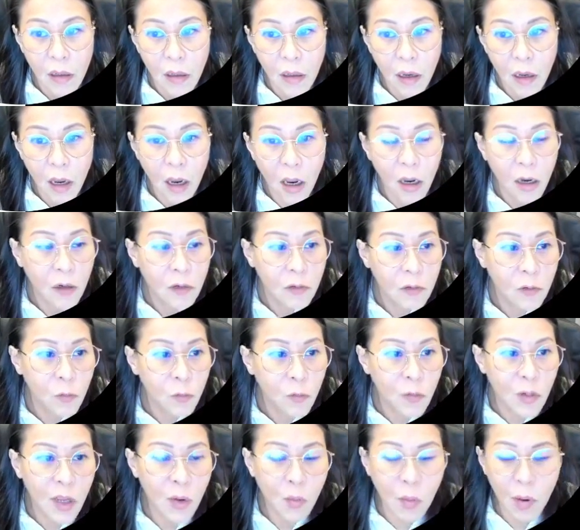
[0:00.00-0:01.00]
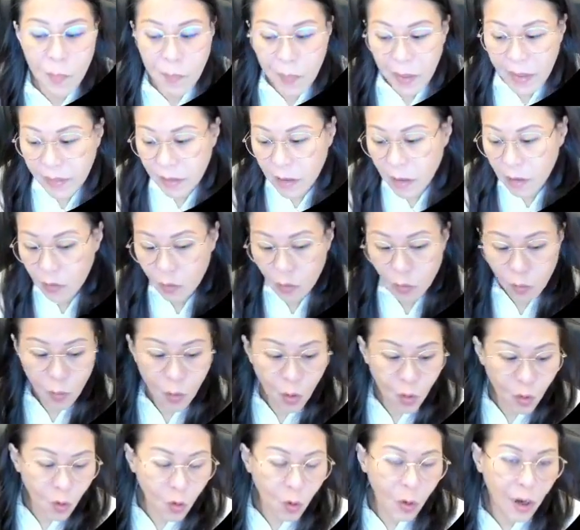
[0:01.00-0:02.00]
ah today one pattern
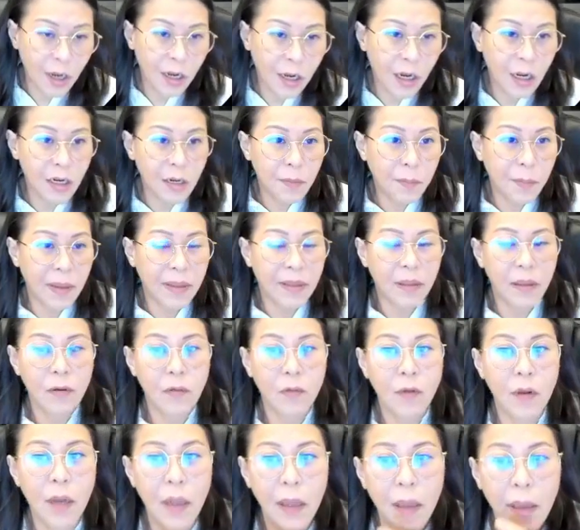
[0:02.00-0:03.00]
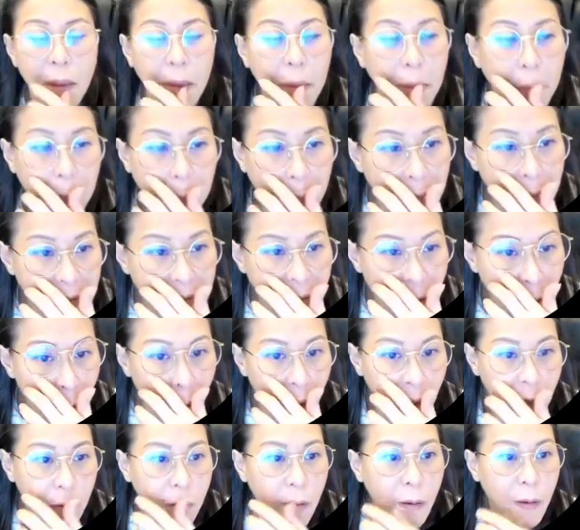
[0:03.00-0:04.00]
tomorrow another pattern one eh
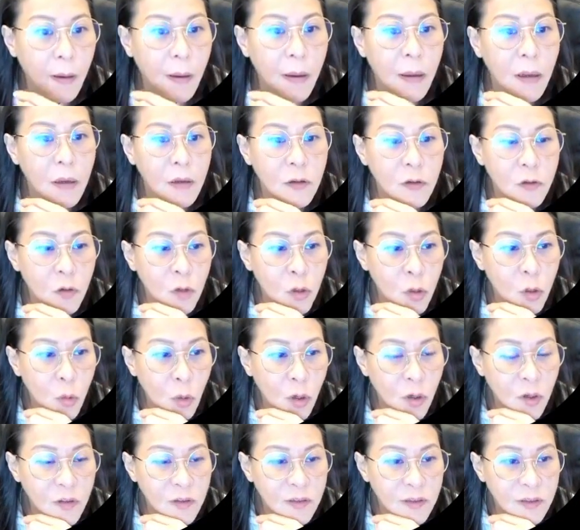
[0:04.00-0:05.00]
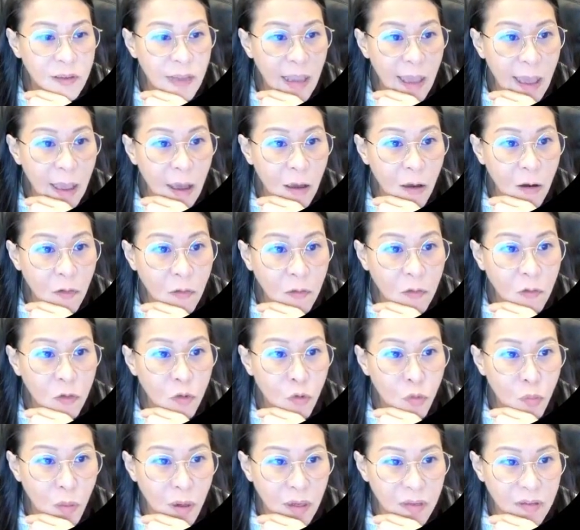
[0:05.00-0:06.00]
Sangguan. so you want to sell
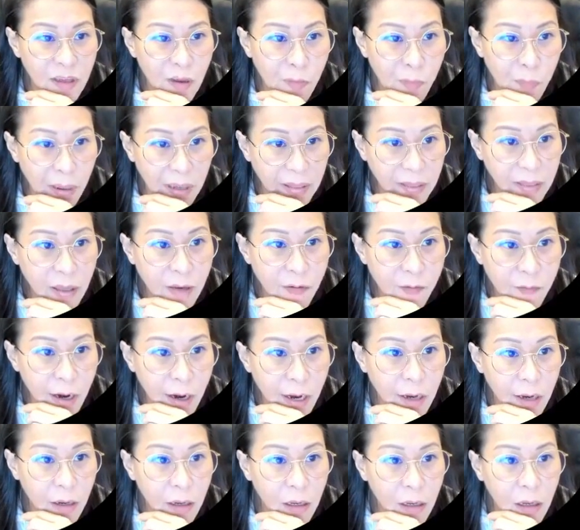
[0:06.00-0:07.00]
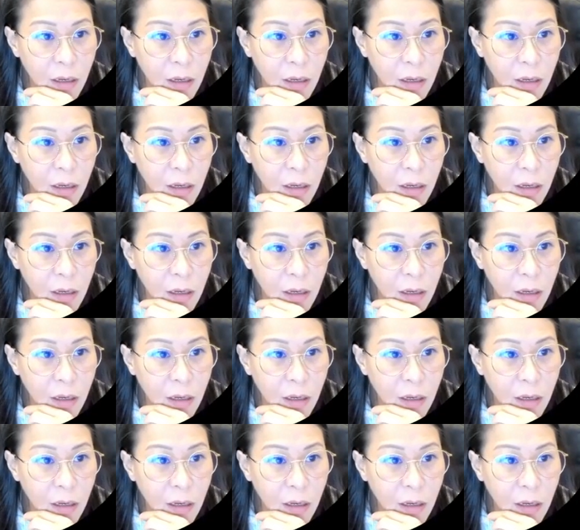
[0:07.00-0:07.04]
you must have pattern right